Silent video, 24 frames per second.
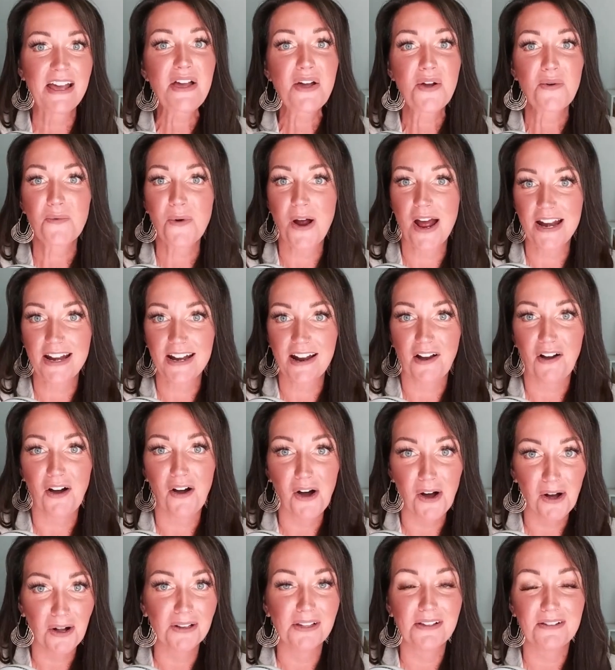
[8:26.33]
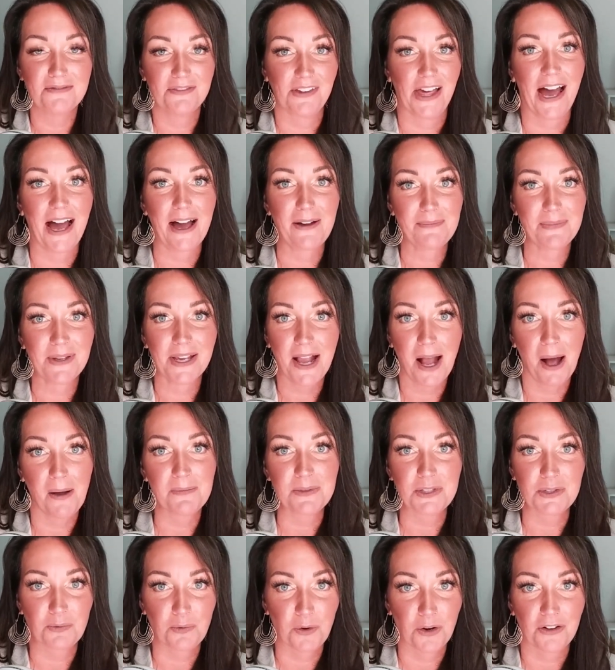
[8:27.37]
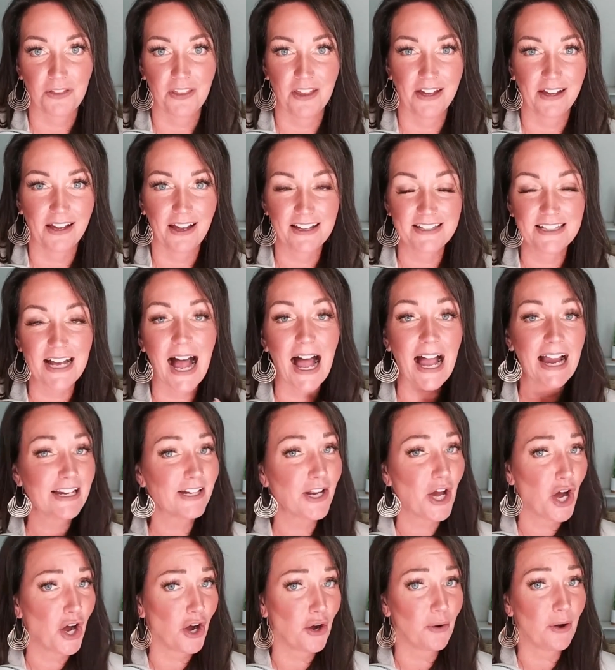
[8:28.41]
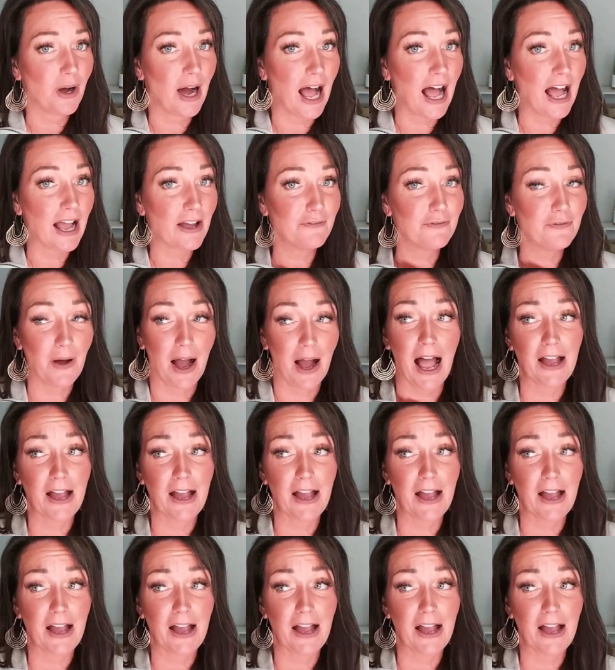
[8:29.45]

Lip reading: when all of that becomes worth it. Cause I know I've